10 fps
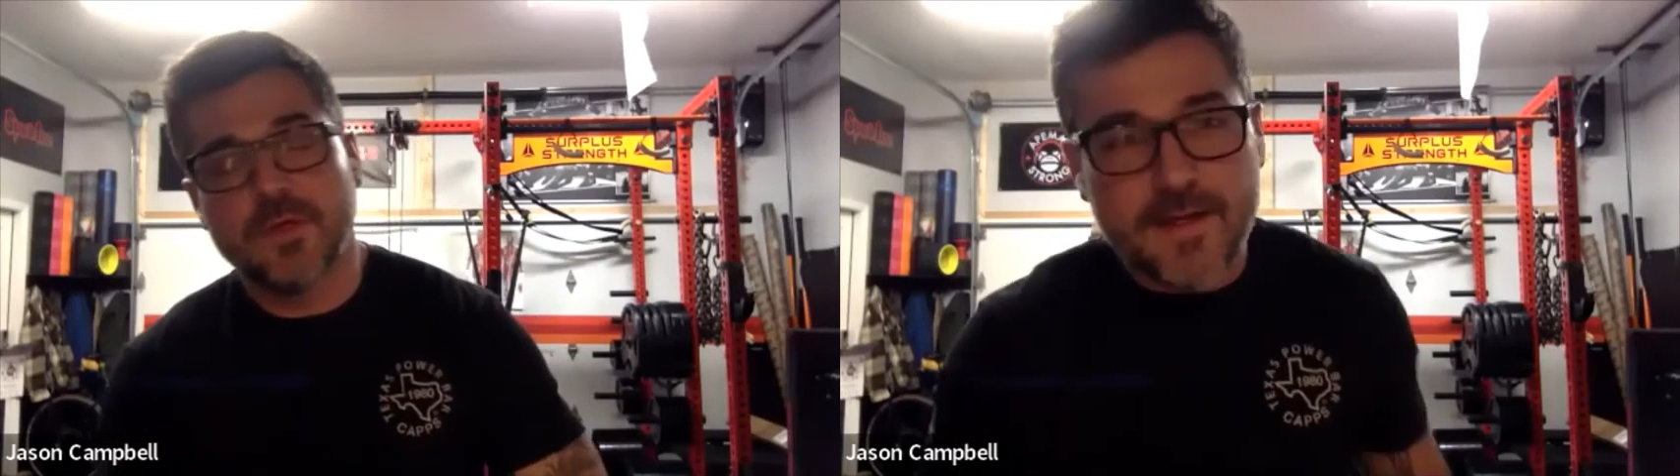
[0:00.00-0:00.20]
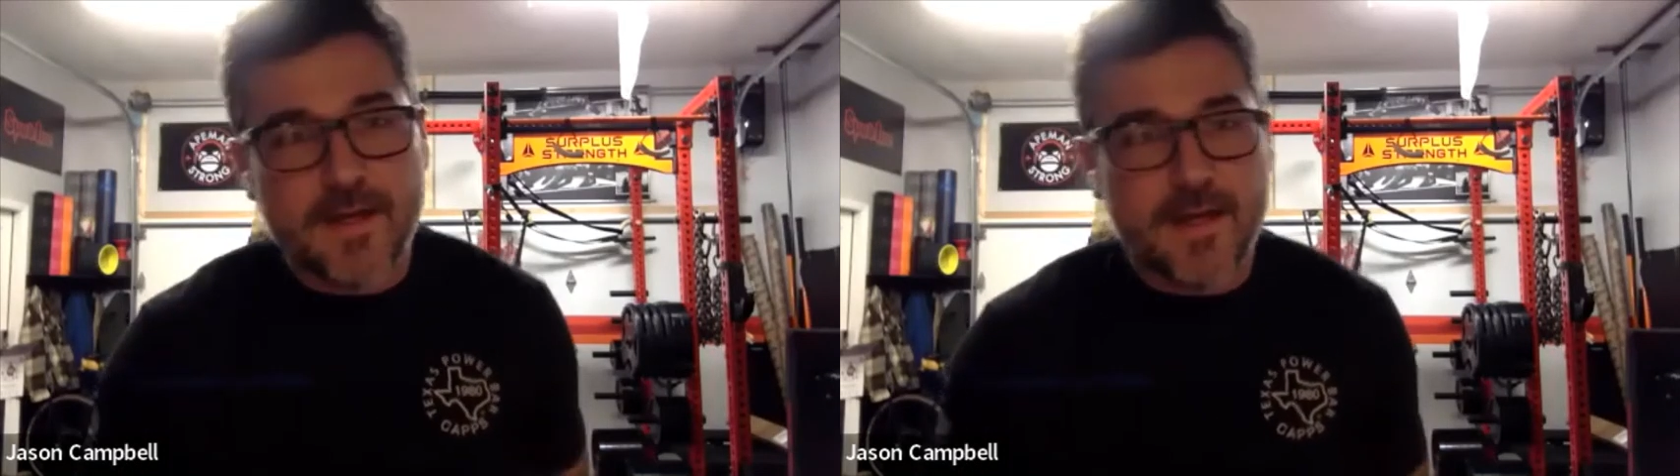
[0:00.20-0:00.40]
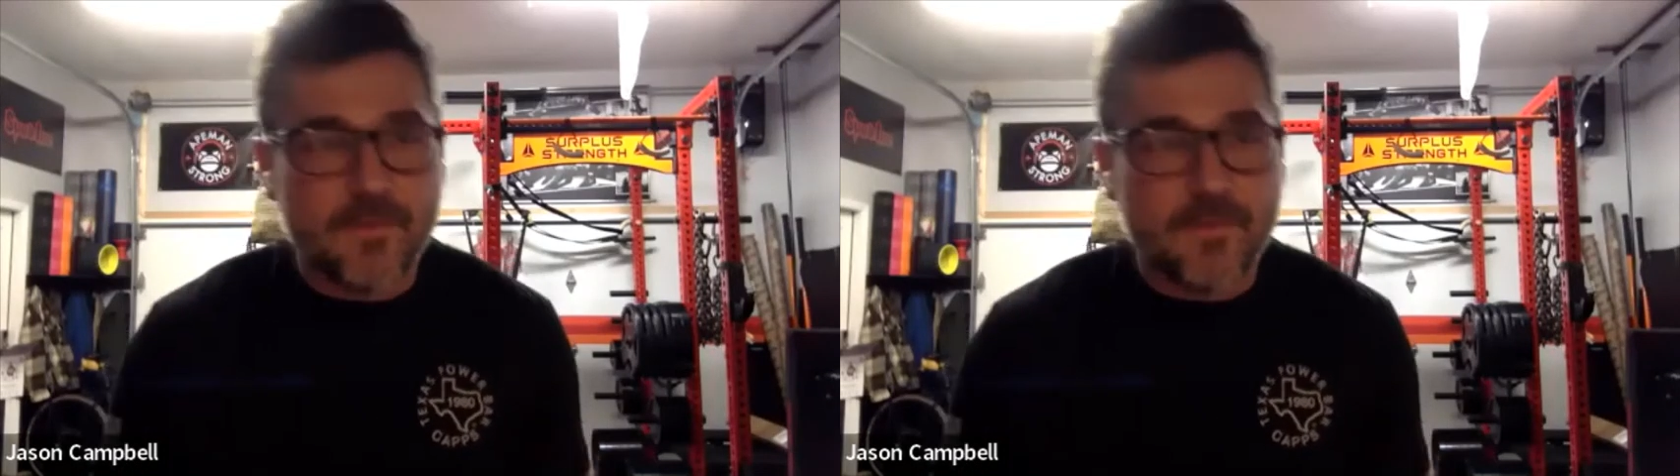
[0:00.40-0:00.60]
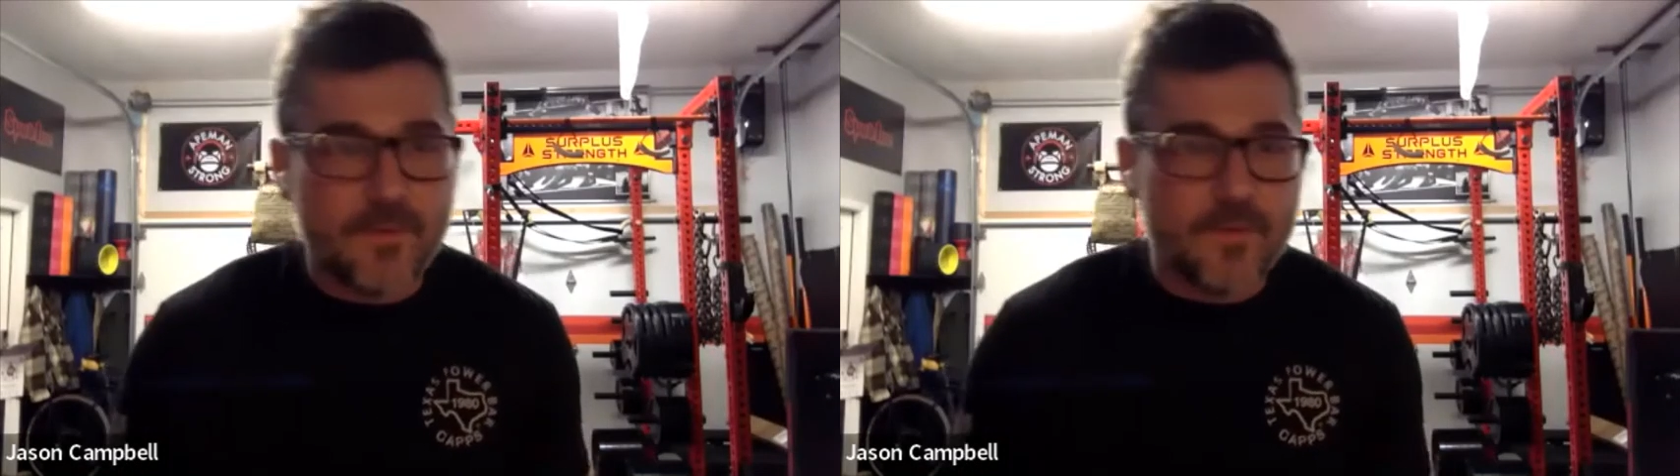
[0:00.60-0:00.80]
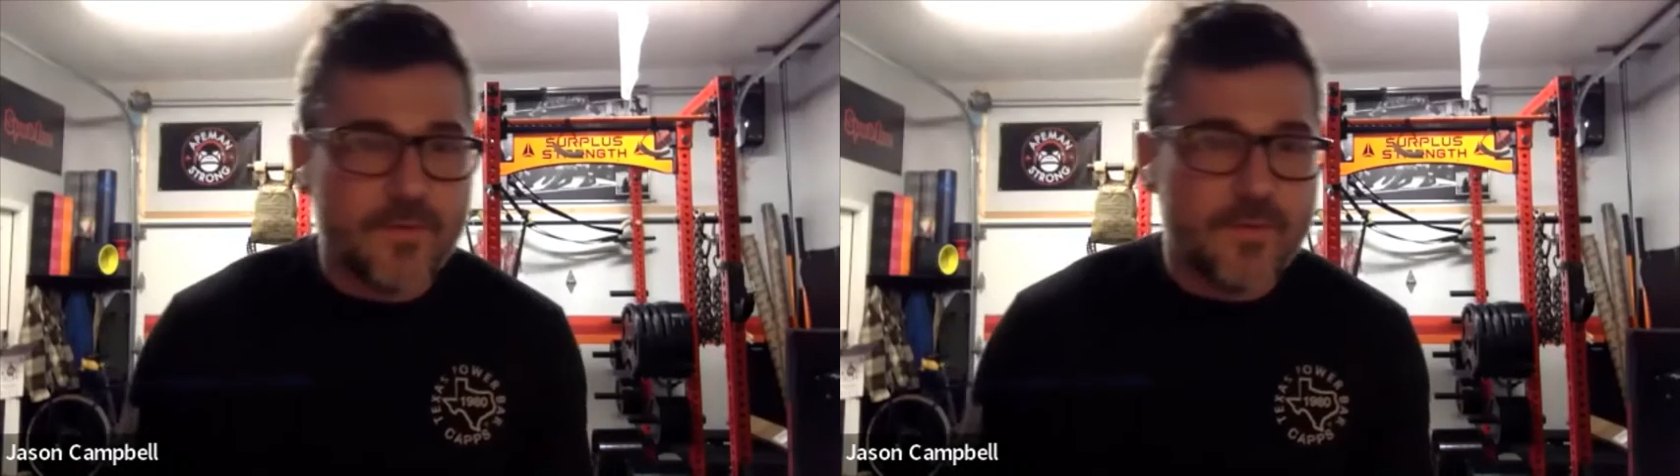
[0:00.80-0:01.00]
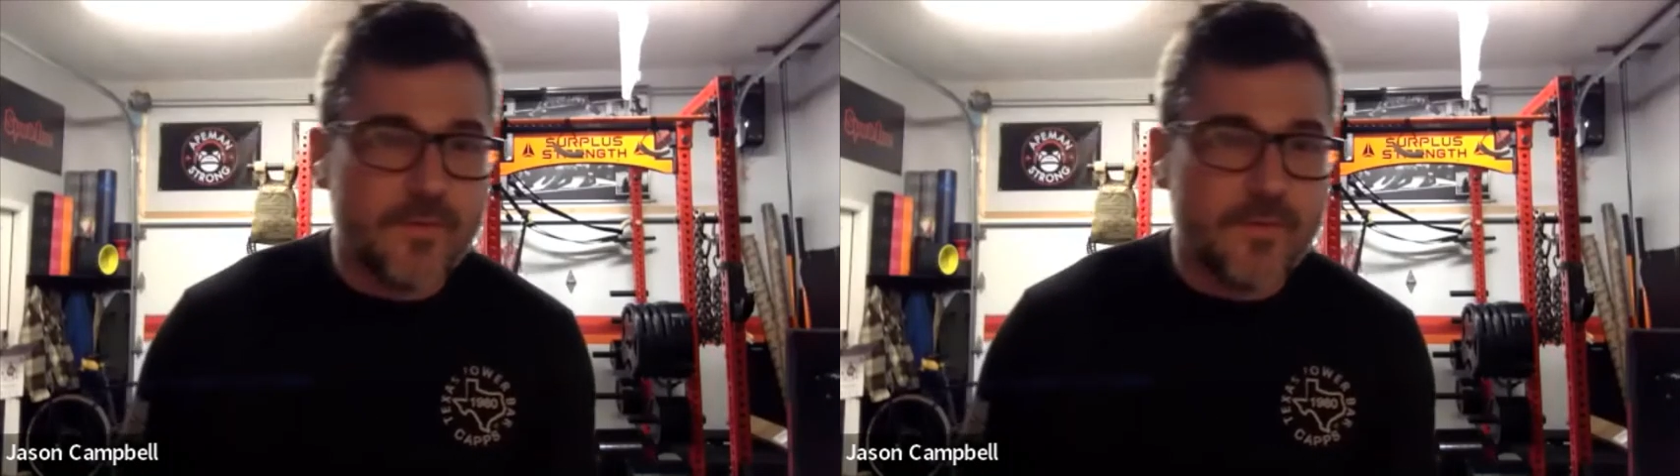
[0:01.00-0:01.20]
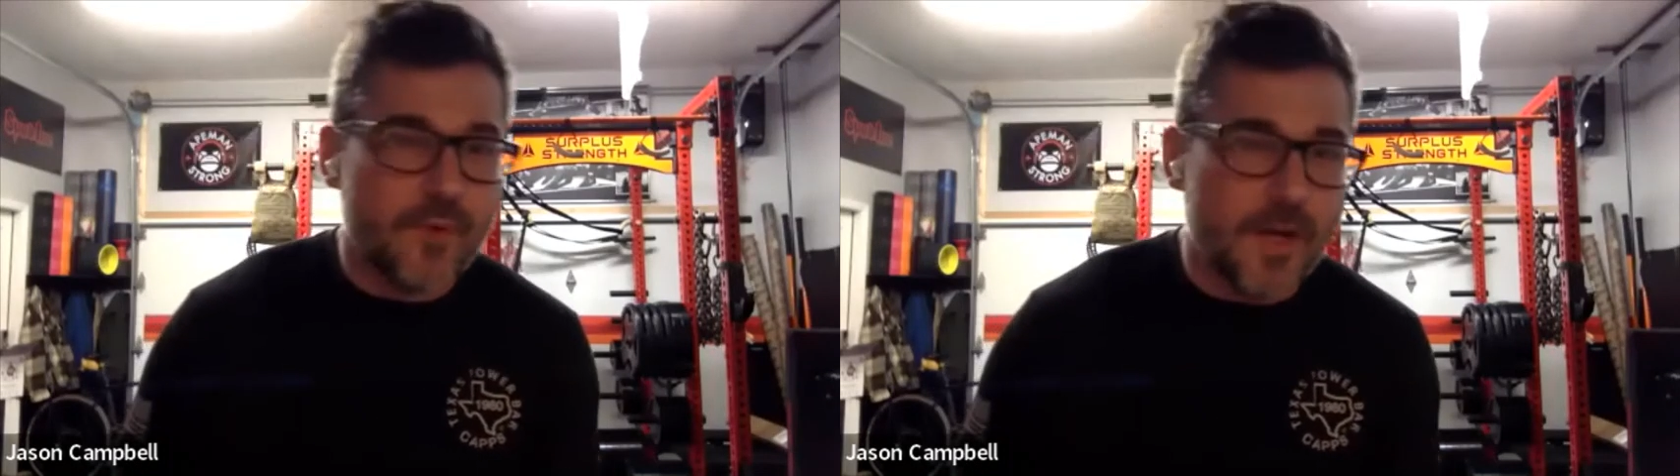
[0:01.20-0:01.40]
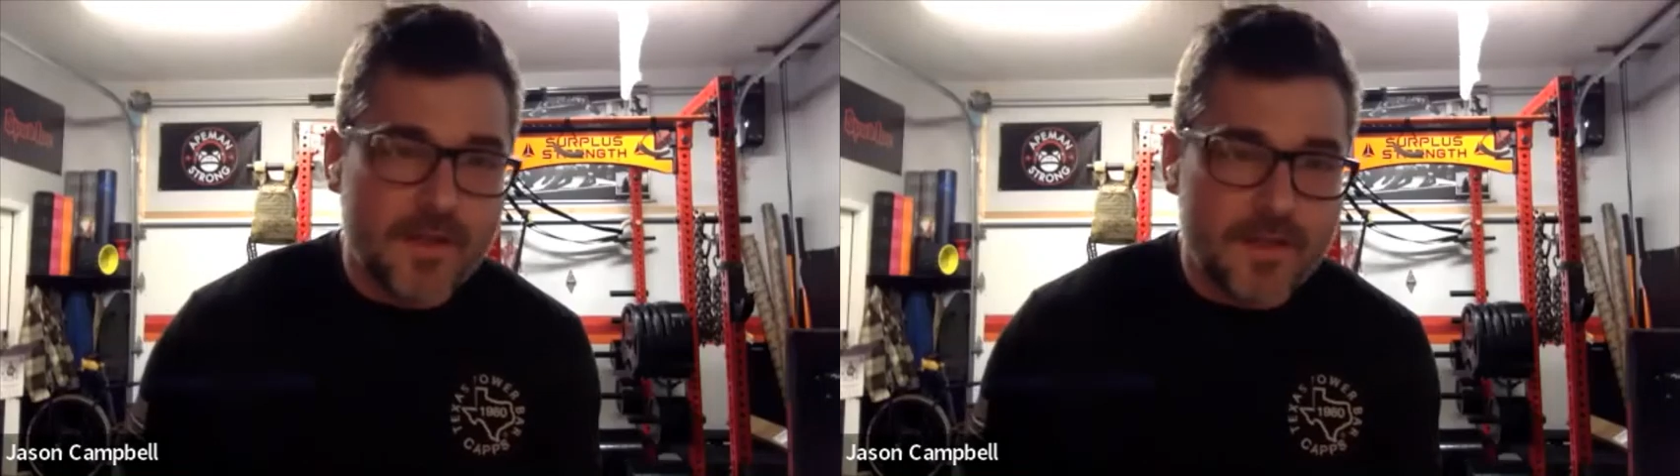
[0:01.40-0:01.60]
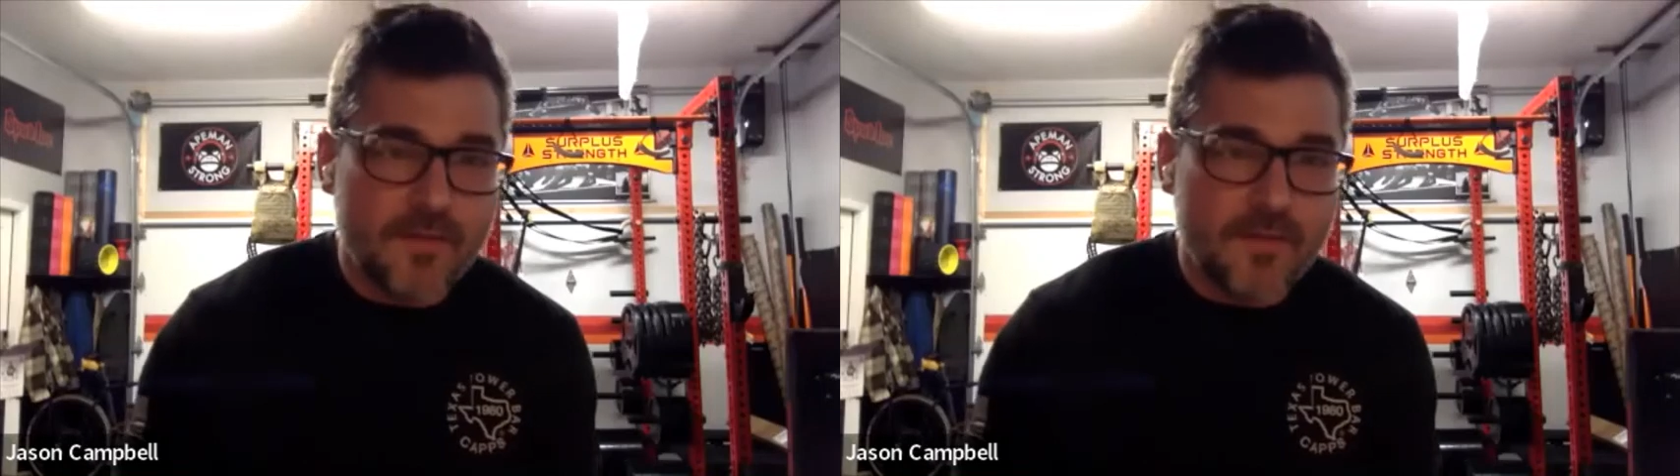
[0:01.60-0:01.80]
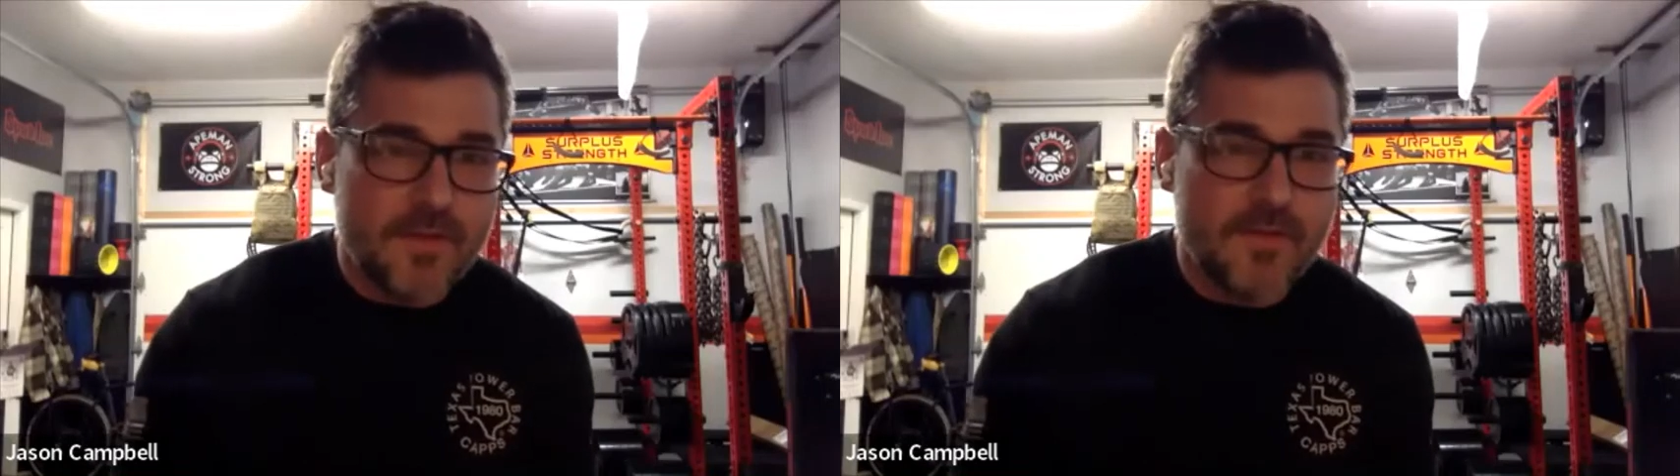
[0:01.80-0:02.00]
And I wrote, Brandon
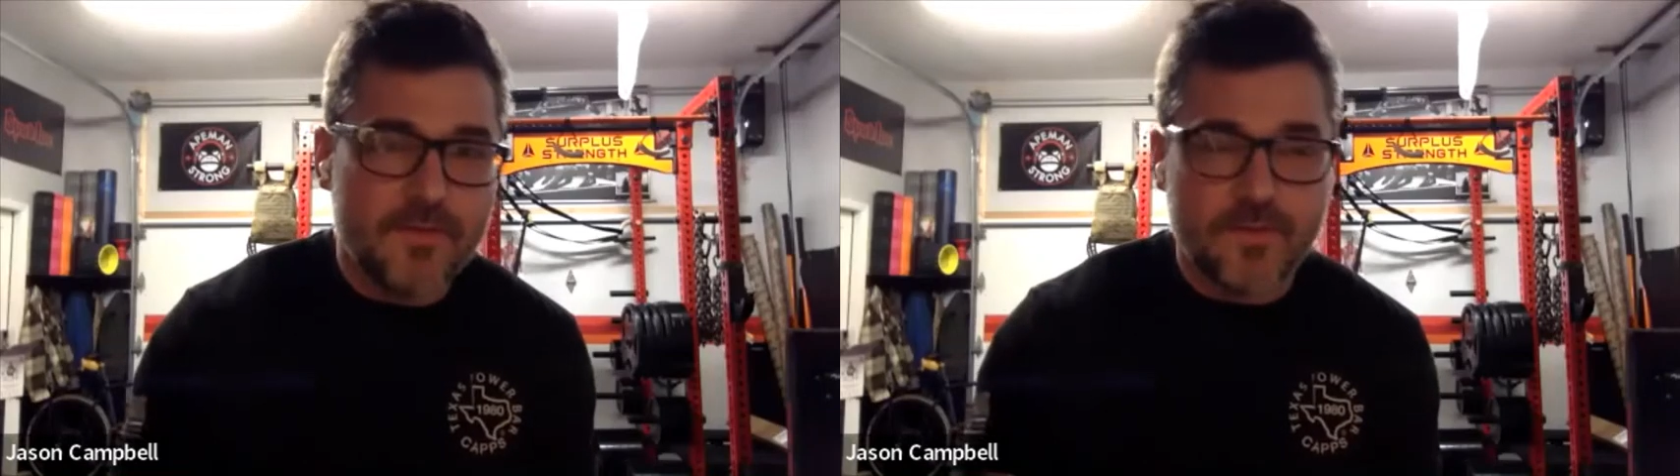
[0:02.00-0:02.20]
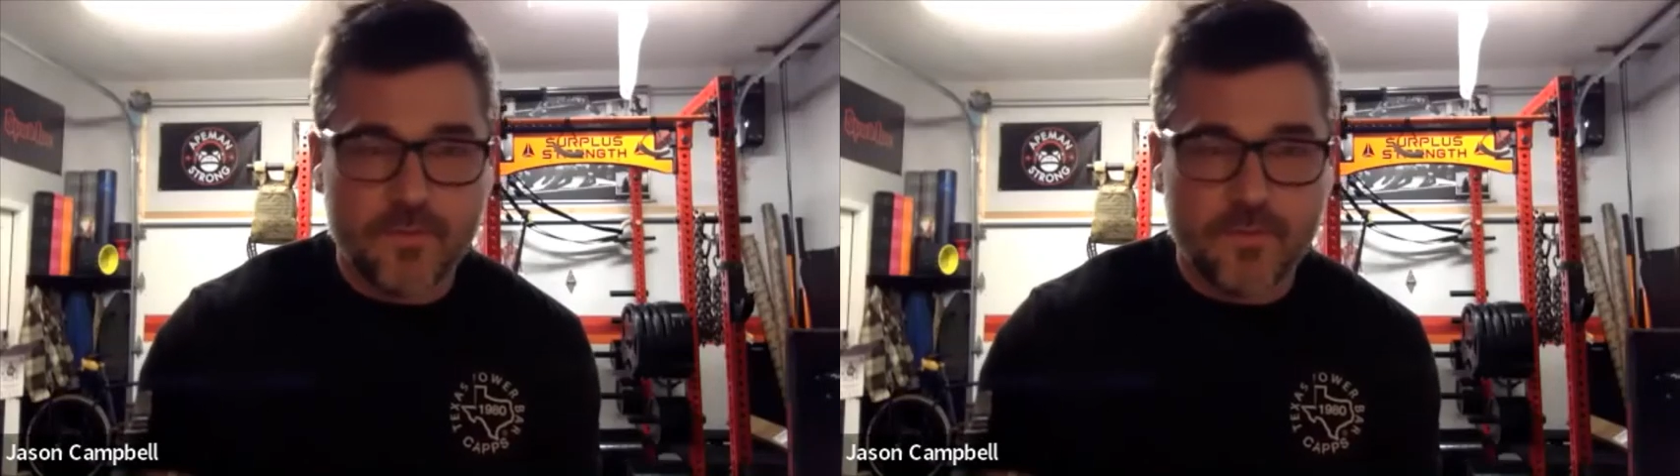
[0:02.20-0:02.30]
gave me